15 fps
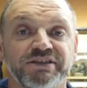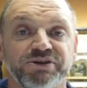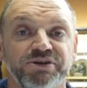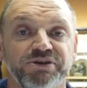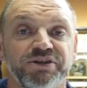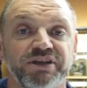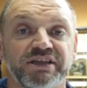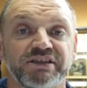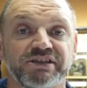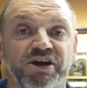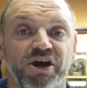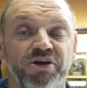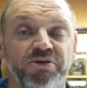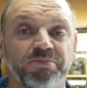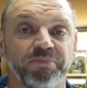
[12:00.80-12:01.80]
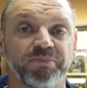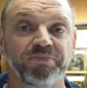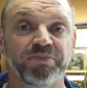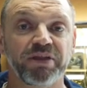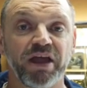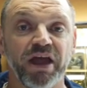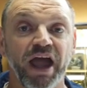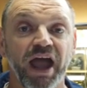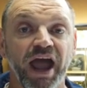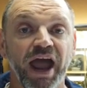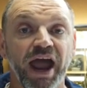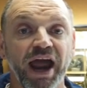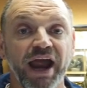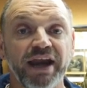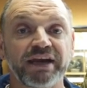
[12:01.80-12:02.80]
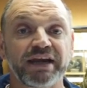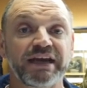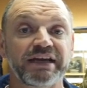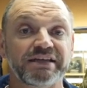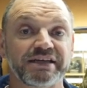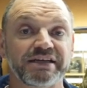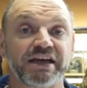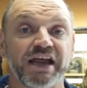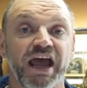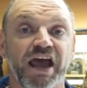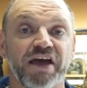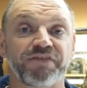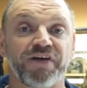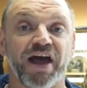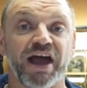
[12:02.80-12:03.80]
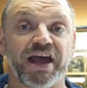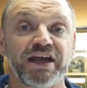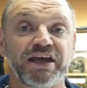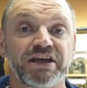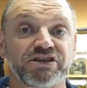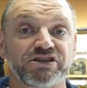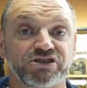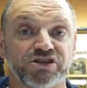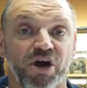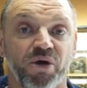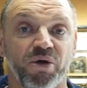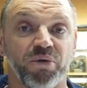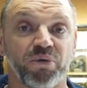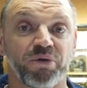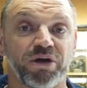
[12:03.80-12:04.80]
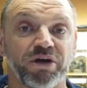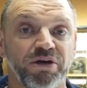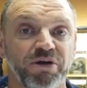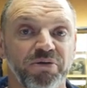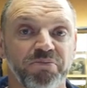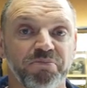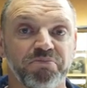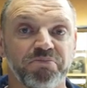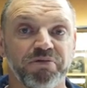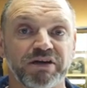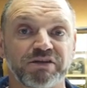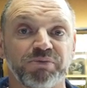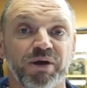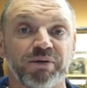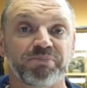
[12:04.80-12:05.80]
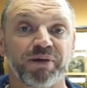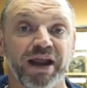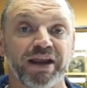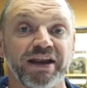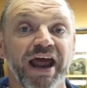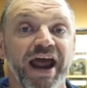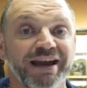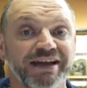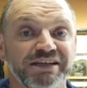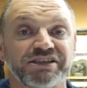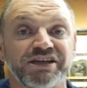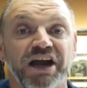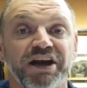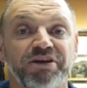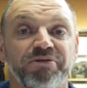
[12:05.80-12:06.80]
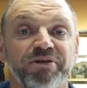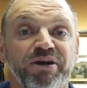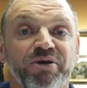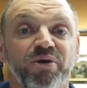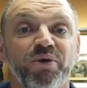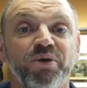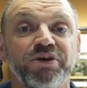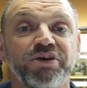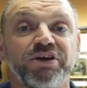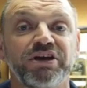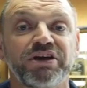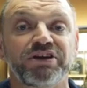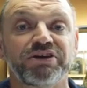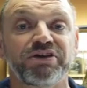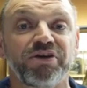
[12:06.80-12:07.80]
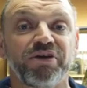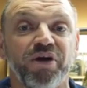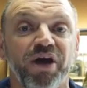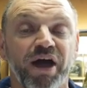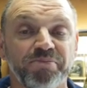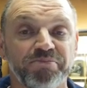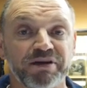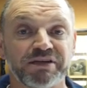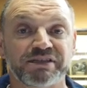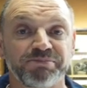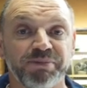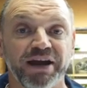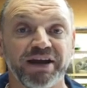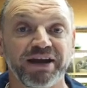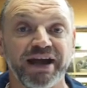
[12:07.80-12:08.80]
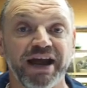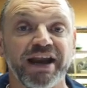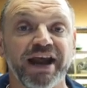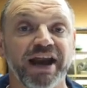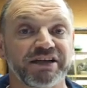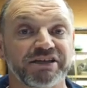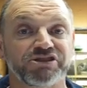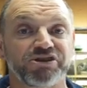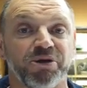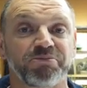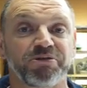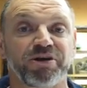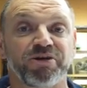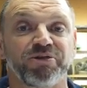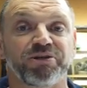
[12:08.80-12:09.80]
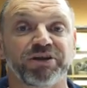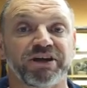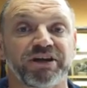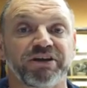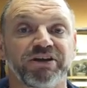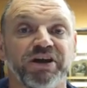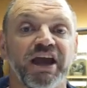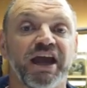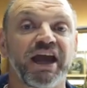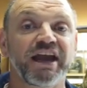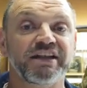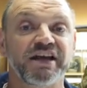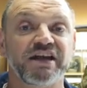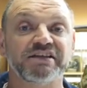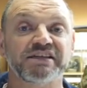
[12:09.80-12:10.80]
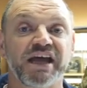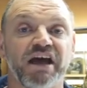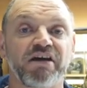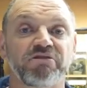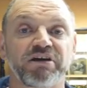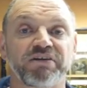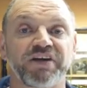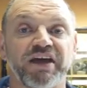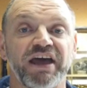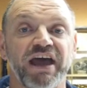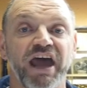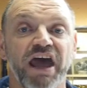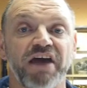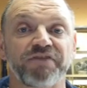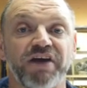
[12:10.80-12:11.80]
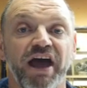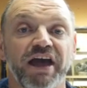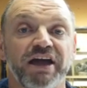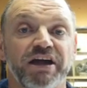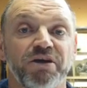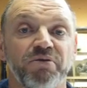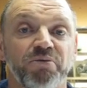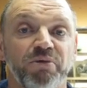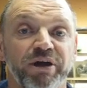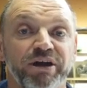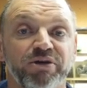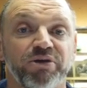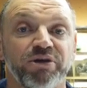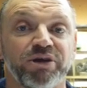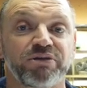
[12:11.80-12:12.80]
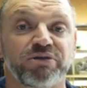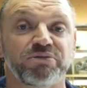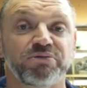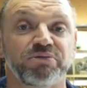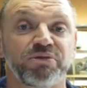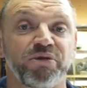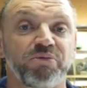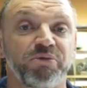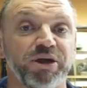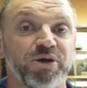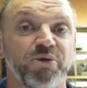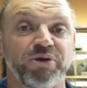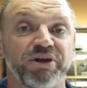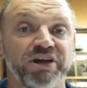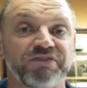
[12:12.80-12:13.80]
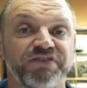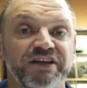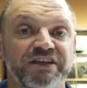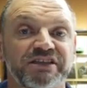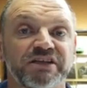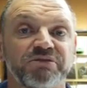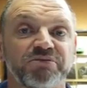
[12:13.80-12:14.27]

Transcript: to the scope, and it didn't have a sole press one button and it started to record, press the button again and it stopped recording. It does, however, have a recoil recording feature